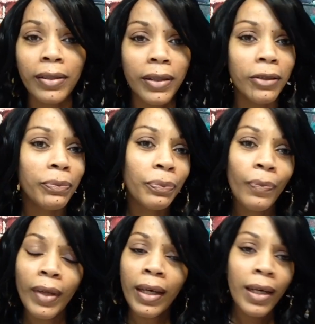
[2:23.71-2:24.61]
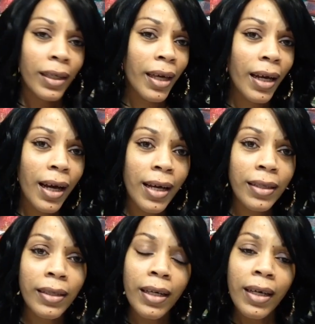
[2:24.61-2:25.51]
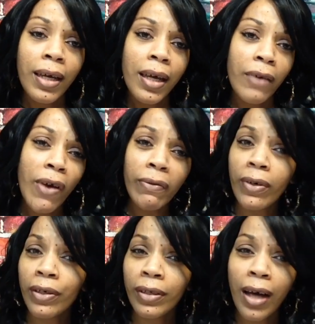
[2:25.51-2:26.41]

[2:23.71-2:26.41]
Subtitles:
So, yeah, guys, if you have any questions in